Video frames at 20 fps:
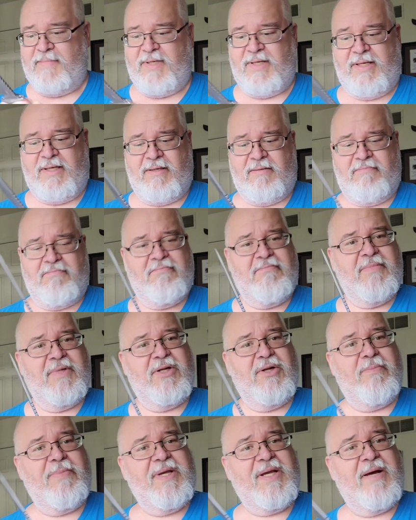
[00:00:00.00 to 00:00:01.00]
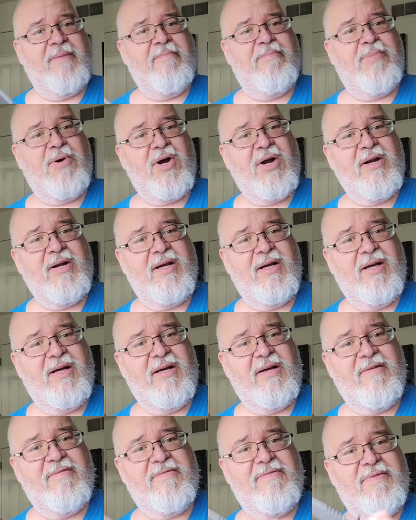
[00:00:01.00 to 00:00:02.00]
And it'll become part
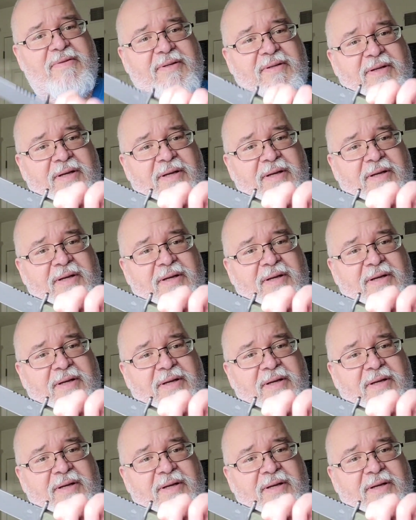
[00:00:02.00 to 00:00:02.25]
of